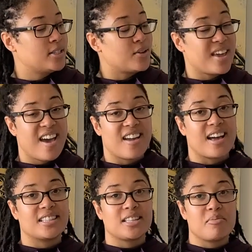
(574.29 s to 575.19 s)
So yeah, I
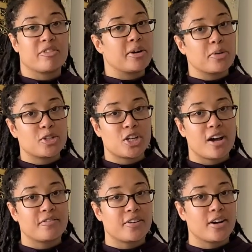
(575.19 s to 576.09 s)
got some rainbow
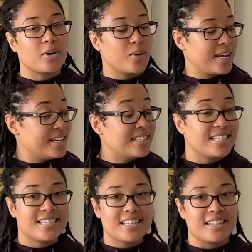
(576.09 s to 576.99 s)
trout for quick and
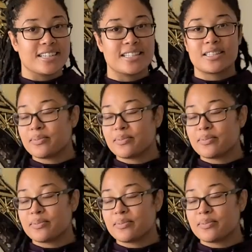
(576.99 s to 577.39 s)
easy dinners.